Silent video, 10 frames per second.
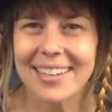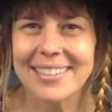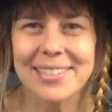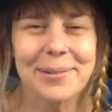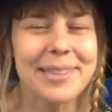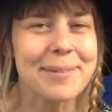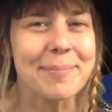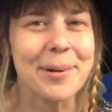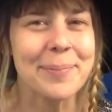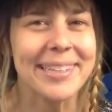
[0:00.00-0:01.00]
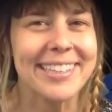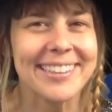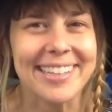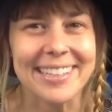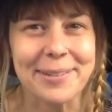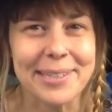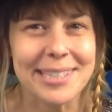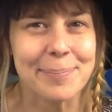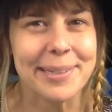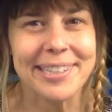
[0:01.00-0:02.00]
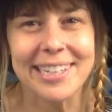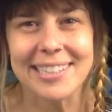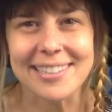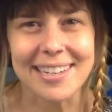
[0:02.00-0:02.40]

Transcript: So in the moment that you experience